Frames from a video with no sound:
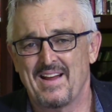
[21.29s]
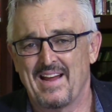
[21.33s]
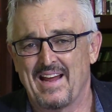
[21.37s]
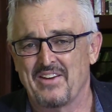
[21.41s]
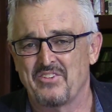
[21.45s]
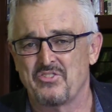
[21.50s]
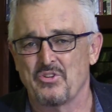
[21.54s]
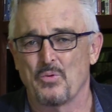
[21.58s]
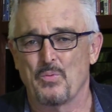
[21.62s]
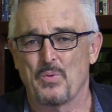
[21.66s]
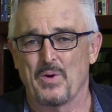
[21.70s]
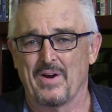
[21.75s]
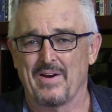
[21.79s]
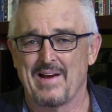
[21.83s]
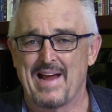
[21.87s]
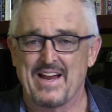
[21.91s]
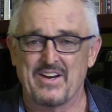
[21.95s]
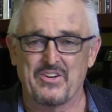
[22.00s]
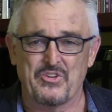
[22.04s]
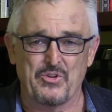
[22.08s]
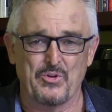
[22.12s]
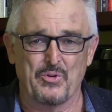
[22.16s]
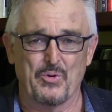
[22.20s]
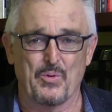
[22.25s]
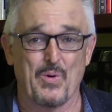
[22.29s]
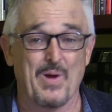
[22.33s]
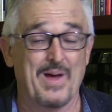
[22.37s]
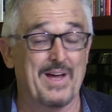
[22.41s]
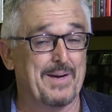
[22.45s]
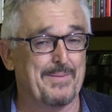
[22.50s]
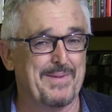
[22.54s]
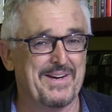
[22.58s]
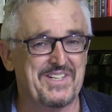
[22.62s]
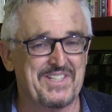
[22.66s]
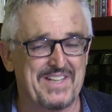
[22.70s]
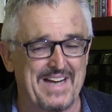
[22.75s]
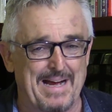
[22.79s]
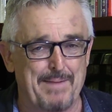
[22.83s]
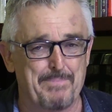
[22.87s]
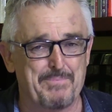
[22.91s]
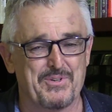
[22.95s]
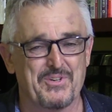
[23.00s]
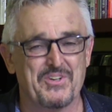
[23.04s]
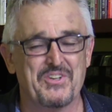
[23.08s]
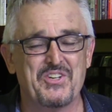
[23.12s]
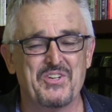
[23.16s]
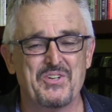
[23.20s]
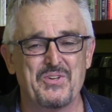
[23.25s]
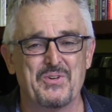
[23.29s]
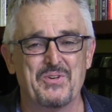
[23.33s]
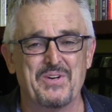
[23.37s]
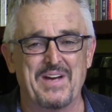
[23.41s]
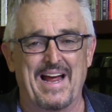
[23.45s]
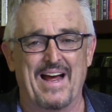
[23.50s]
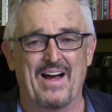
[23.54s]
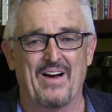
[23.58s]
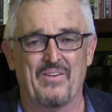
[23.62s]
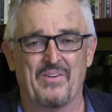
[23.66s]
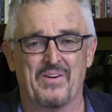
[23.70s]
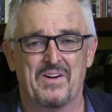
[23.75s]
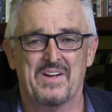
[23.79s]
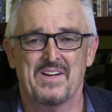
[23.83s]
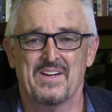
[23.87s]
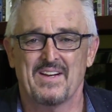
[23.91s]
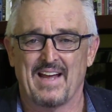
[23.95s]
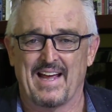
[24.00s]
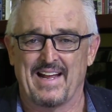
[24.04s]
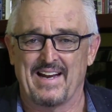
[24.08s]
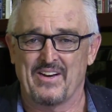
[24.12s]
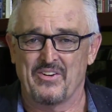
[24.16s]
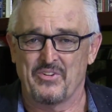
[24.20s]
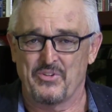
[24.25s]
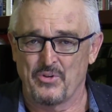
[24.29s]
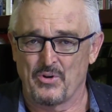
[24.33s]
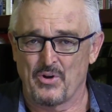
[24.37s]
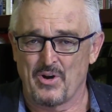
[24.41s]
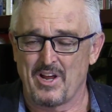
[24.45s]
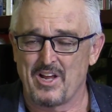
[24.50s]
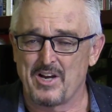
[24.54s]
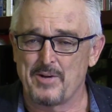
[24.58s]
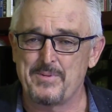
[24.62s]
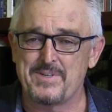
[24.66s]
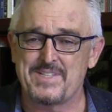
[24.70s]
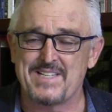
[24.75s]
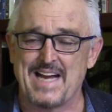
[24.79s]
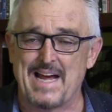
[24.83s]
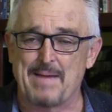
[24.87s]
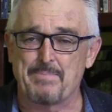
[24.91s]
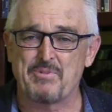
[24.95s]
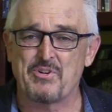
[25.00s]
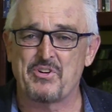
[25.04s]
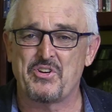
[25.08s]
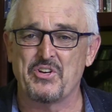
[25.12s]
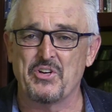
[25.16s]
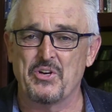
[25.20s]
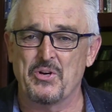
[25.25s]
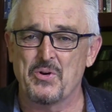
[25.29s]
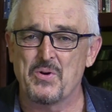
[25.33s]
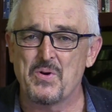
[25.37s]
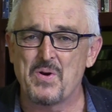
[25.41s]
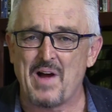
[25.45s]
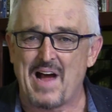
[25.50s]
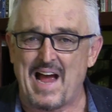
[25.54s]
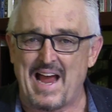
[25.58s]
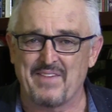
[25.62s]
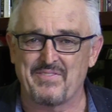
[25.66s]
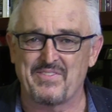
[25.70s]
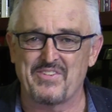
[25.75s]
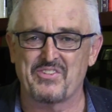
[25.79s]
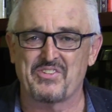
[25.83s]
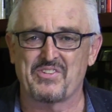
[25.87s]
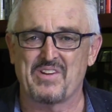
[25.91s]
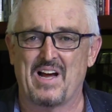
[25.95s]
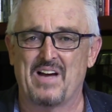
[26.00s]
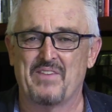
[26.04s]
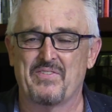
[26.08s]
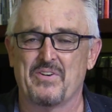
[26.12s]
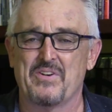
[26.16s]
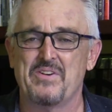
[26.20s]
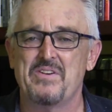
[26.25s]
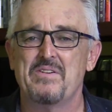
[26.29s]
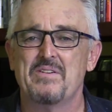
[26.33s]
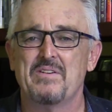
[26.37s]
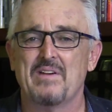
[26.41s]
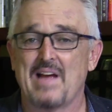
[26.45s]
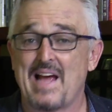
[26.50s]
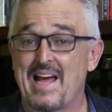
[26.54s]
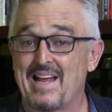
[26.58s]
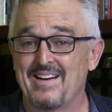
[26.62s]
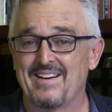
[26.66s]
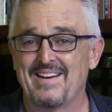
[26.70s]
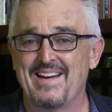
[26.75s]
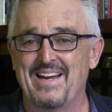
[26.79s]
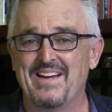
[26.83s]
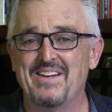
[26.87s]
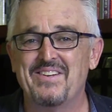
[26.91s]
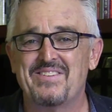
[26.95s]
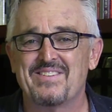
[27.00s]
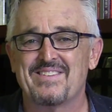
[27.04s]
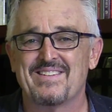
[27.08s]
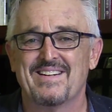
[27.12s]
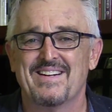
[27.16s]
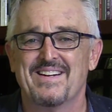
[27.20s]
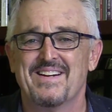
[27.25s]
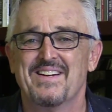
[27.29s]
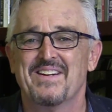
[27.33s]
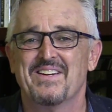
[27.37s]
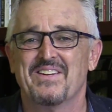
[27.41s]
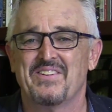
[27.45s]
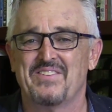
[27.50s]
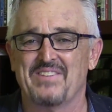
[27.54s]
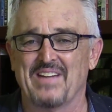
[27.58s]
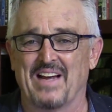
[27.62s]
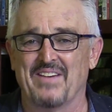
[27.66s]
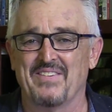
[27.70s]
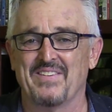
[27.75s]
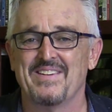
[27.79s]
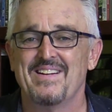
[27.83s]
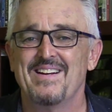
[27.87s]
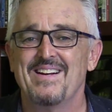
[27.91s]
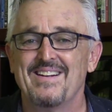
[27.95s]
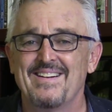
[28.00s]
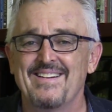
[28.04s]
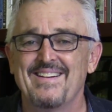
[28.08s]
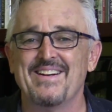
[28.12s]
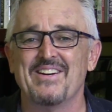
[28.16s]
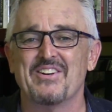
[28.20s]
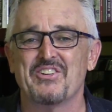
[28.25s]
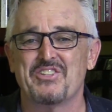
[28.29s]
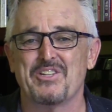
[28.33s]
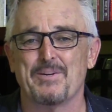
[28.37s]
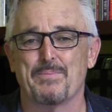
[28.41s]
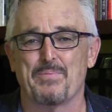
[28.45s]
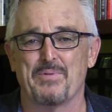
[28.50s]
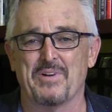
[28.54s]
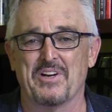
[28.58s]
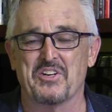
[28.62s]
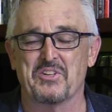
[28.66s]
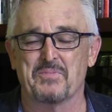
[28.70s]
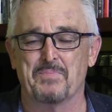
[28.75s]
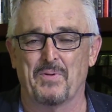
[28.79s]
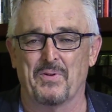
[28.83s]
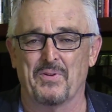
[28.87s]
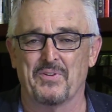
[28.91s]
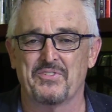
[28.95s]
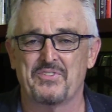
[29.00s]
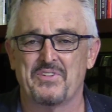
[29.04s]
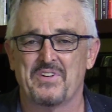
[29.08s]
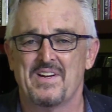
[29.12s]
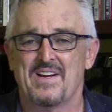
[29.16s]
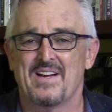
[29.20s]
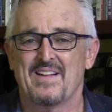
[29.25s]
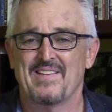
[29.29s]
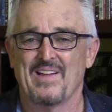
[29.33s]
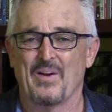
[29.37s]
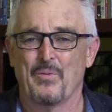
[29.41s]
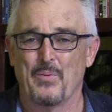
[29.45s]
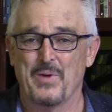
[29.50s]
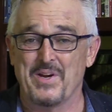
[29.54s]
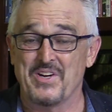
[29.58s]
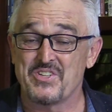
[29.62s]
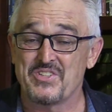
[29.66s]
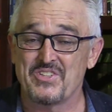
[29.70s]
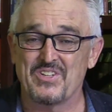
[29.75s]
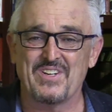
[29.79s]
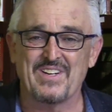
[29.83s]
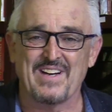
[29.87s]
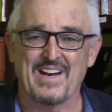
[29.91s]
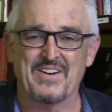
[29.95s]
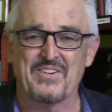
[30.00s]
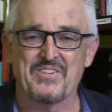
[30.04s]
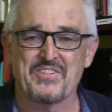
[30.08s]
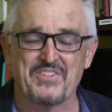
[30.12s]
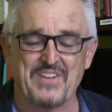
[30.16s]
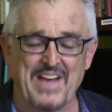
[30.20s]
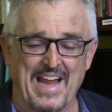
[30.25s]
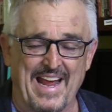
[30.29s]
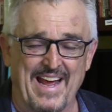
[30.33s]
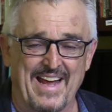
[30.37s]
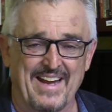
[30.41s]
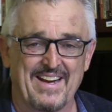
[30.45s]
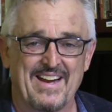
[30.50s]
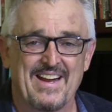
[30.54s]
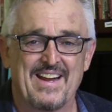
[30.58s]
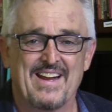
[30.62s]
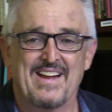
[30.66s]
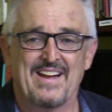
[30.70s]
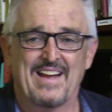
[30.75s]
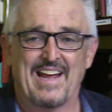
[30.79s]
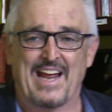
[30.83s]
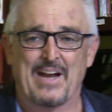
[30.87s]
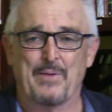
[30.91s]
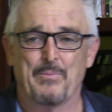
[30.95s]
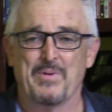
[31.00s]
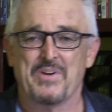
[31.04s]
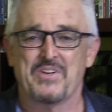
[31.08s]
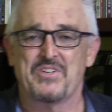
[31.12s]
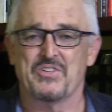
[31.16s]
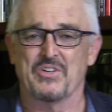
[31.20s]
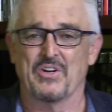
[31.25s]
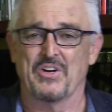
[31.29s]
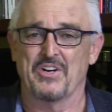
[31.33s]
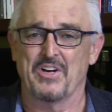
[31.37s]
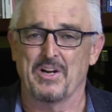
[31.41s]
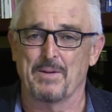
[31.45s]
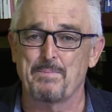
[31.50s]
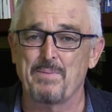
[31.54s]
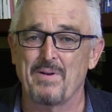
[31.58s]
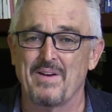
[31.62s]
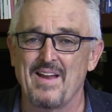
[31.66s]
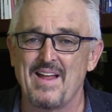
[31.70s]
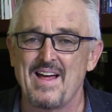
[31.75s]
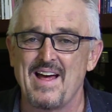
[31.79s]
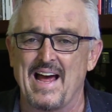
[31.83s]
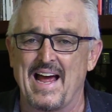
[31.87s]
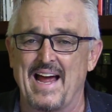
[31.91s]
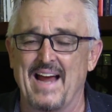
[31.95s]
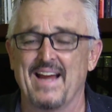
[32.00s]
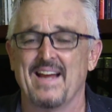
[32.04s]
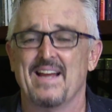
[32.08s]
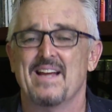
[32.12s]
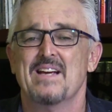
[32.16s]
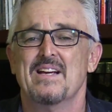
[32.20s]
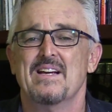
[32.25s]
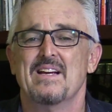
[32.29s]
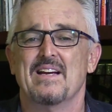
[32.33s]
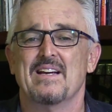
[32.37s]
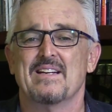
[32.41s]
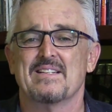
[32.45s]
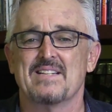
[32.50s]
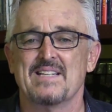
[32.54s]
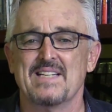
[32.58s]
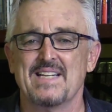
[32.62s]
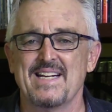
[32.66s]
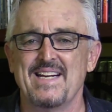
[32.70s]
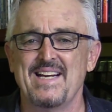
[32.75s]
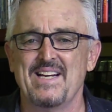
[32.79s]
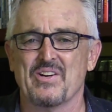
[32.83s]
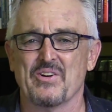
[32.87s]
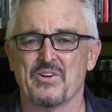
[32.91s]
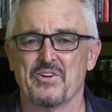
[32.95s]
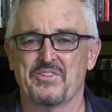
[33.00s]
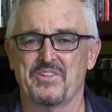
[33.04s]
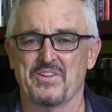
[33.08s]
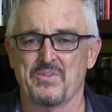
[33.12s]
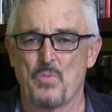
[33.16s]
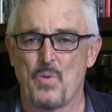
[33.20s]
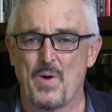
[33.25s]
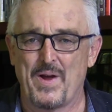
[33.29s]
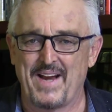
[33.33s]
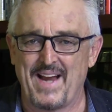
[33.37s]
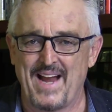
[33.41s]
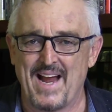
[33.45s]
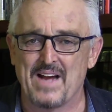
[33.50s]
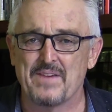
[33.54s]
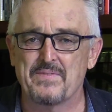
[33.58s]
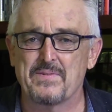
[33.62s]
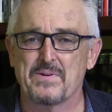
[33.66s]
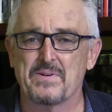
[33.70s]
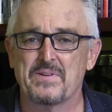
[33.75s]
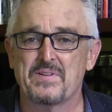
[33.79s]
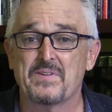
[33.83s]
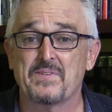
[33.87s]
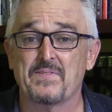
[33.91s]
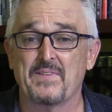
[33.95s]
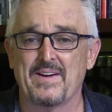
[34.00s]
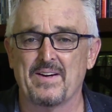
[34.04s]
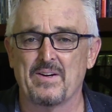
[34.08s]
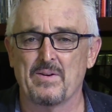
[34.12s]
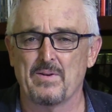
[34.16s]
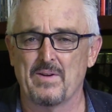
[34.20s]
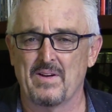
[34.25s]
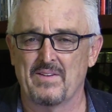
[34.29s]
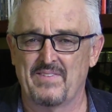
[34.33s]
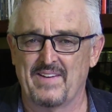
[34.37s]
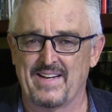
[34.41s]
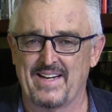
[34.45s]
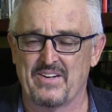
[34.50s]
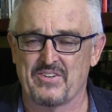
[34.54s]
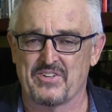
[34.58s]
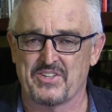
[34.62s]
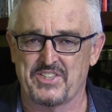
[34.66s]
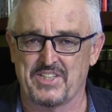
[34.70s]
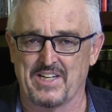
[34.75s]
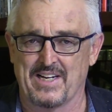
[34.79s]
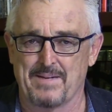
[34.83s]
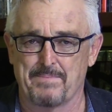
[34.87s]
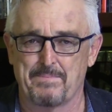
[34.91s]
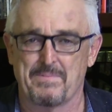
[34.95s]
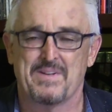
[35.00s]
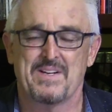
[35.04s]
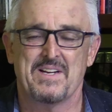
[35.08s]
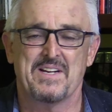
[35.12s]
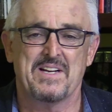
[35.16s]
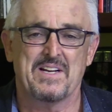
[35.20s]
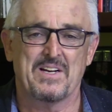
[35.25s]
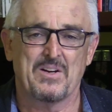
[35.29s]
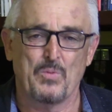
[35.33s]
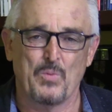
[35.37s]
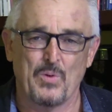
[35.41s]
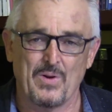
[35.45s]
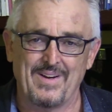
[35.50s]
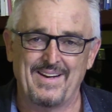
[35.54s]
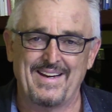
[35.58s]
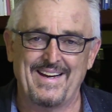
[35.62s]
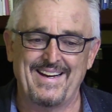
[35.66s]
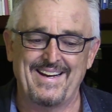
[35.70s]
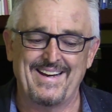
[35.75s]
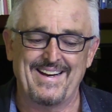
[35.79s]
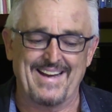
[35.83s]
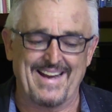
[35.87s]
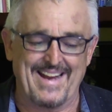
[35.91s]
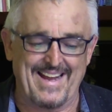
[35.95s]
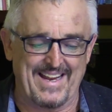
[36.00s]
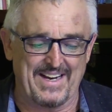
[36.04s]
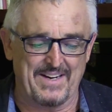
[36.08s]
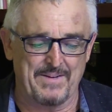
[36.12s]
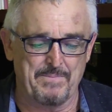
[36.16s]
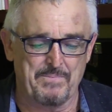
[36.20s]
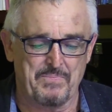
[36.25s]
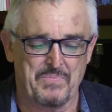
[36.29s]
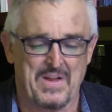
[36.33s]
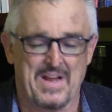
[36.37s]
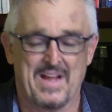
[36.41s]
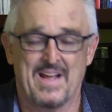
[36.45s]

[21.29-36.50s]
And so we're at Deuteronomy chapter 2 now. And in Deuteronomy chapter 2, I've discovered at least seven leadership principles that we should understand and we should apply as leaders in whatever sphere of leadership we're leading in.